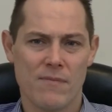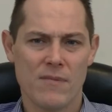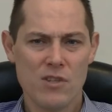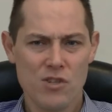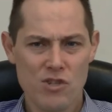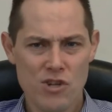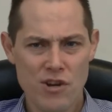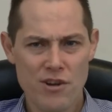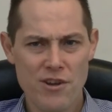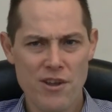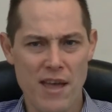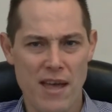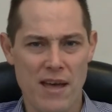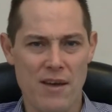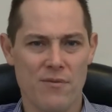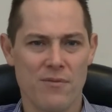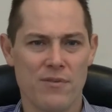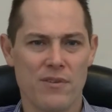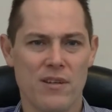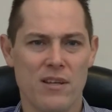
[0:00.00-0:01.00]
Sure you
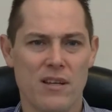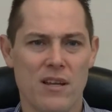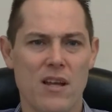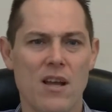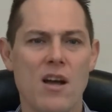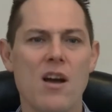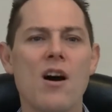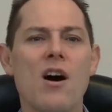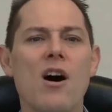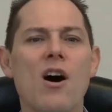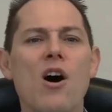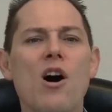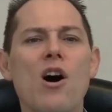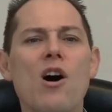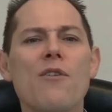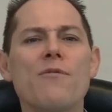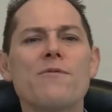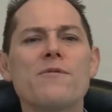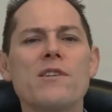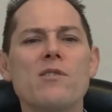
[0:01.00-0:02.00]
have.
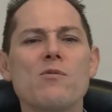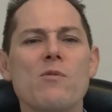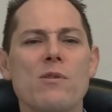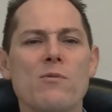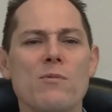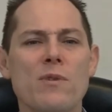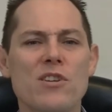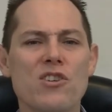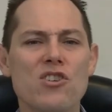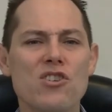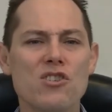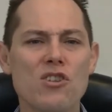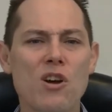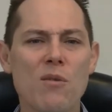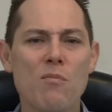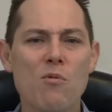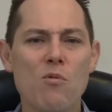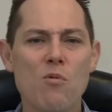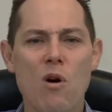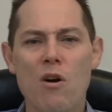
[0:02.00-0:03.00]
Often when we
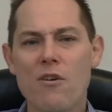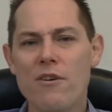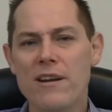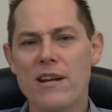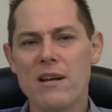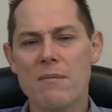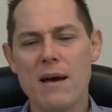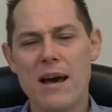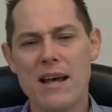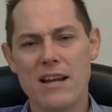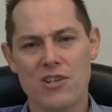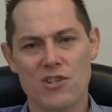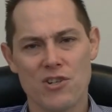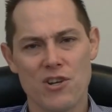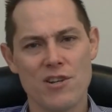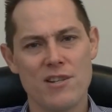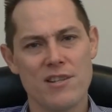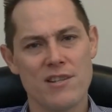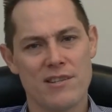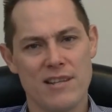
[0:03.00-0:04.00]
stop worrying about a
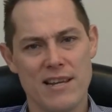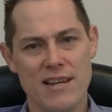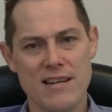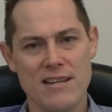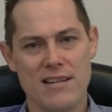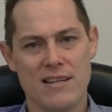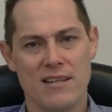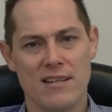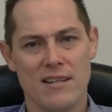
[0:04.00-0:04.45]
certain thing,